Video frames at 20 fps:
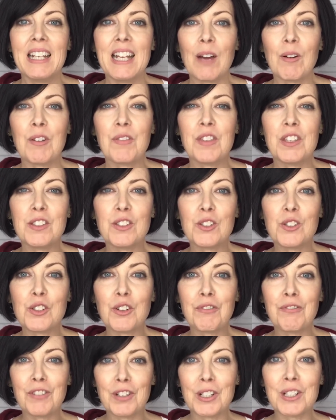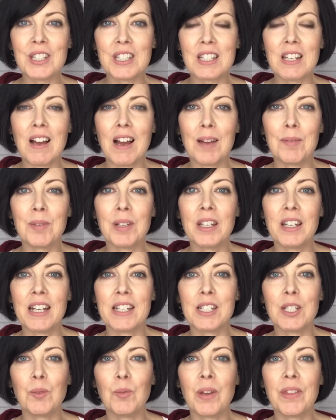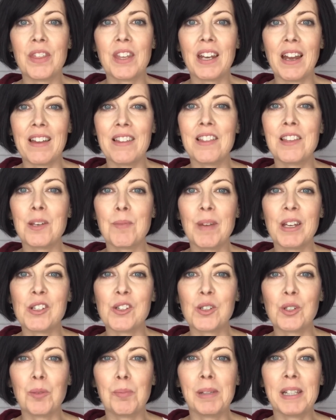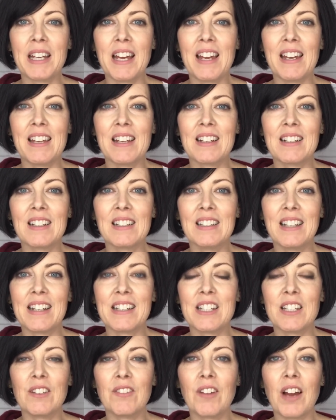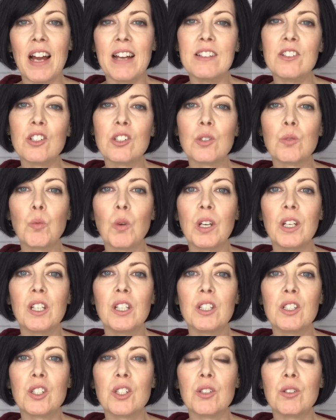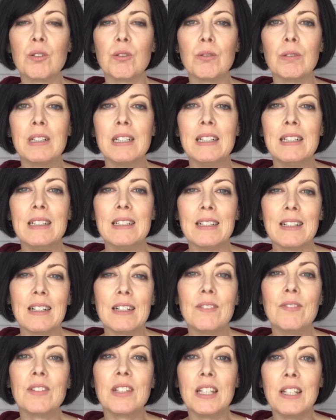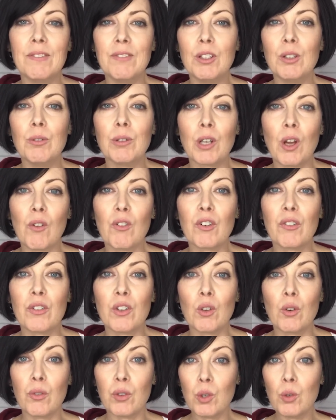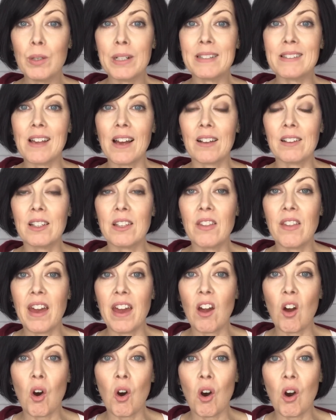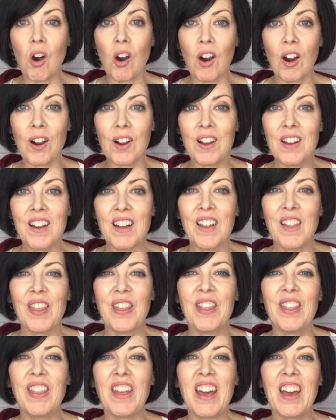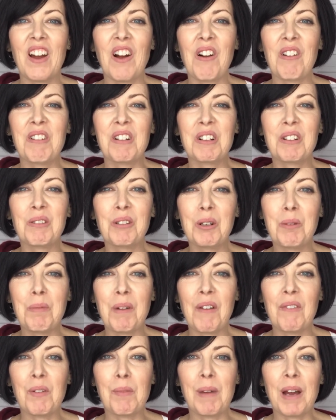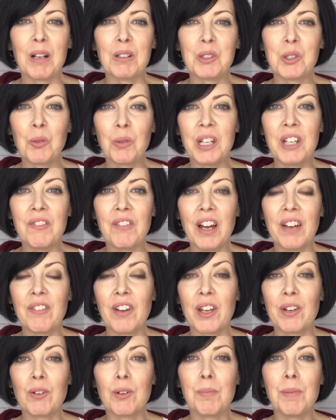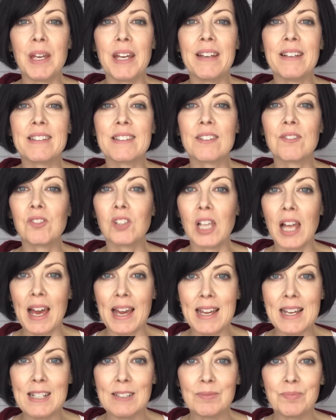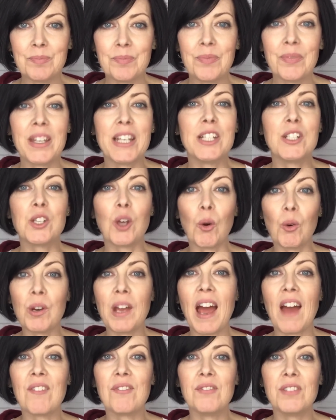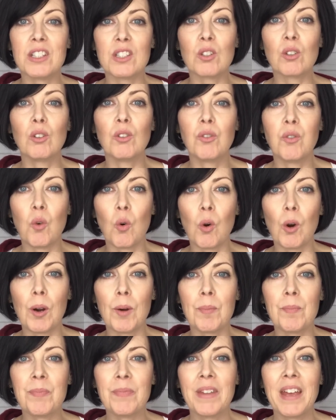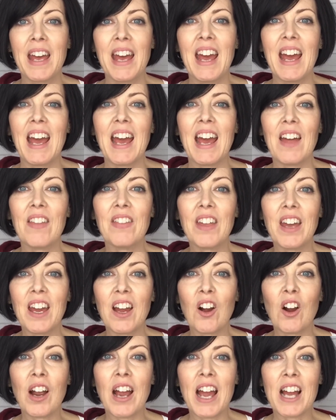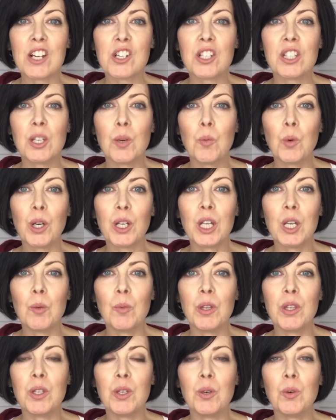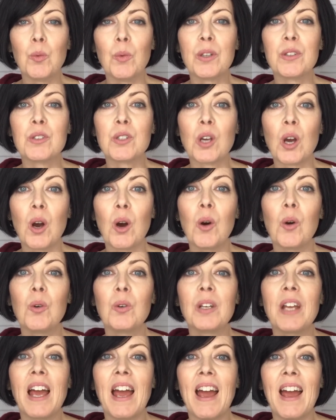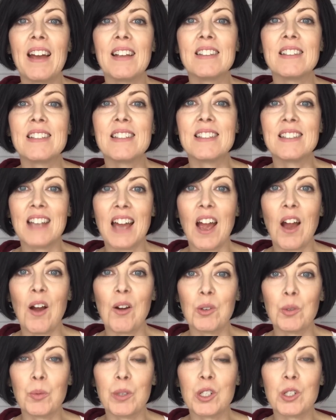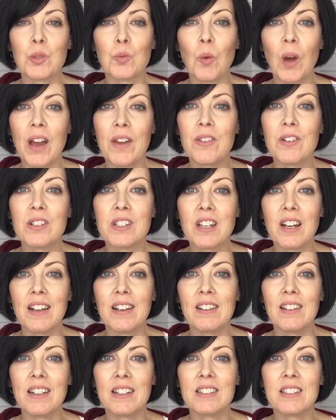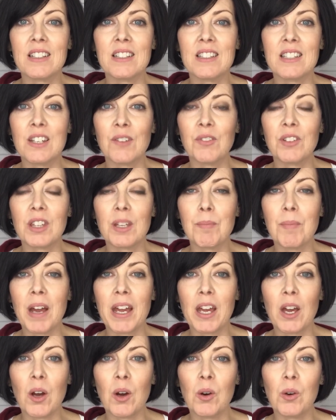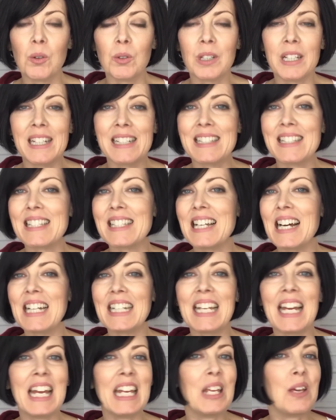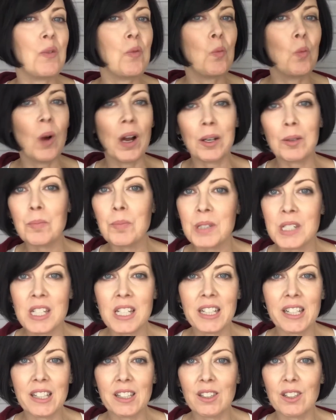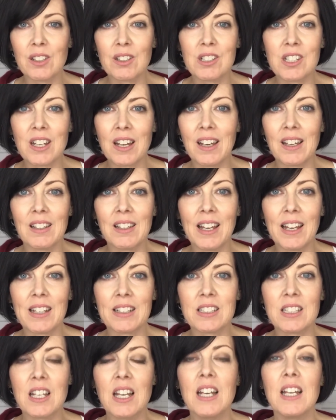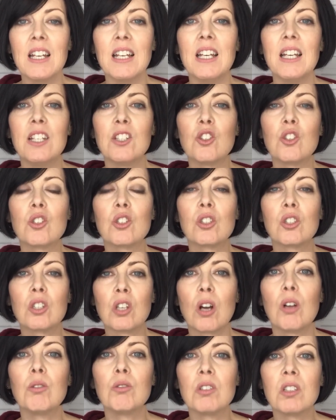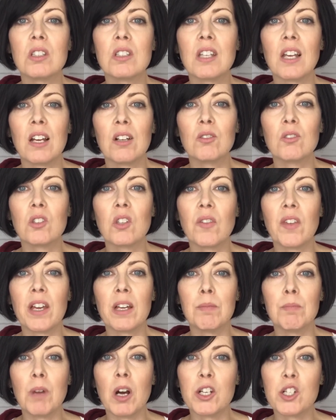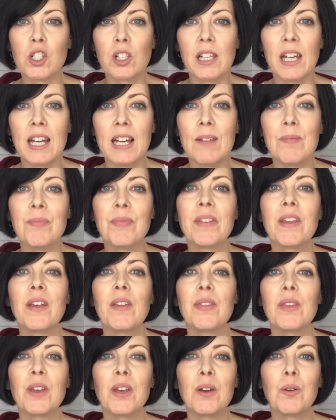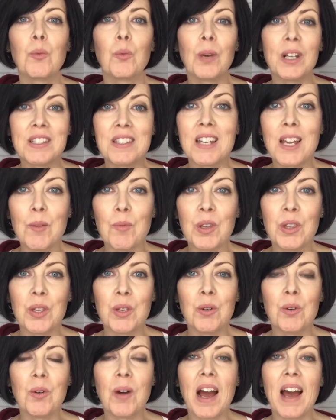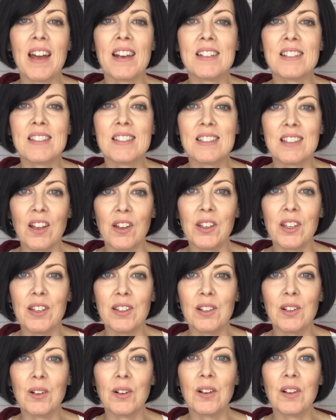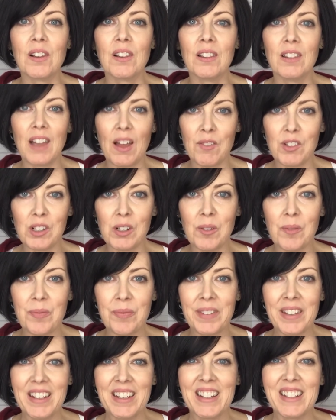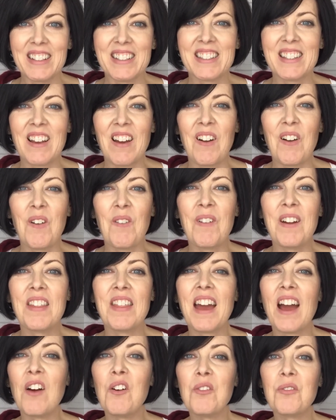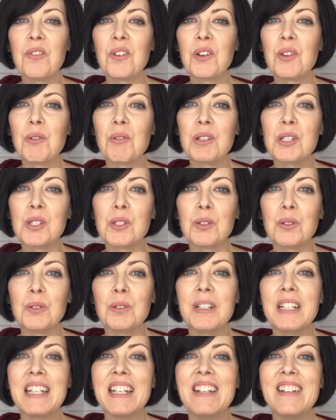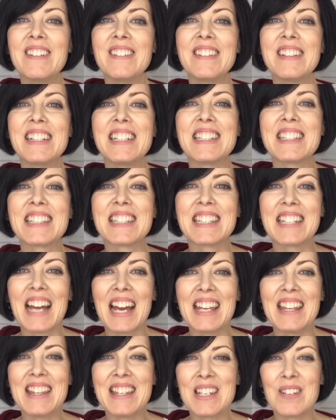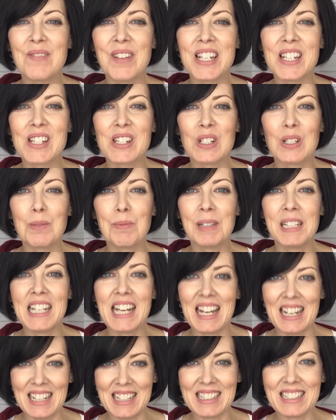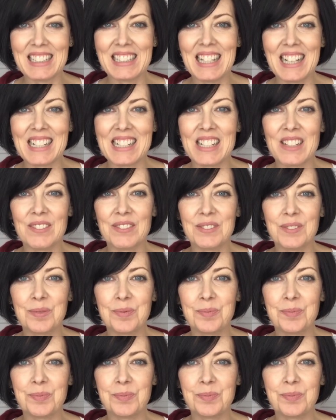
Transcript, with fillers: Now, if this is your first time connecting with the Ninth Dimensional Pleiadian Collective, I just wanted to kind of give you an overview of who exactly they are. They are a group of about 2,500 beings of light. They don't have physical form, and they are actually working with you with tone and sound, which is why their dialect is different than my own. It's not any one particular dialect, it's just tones and sounds that they can modulate that resonate with you at a cellular level. So, without further ado, here is the ninth dimensional Pleiadian collective.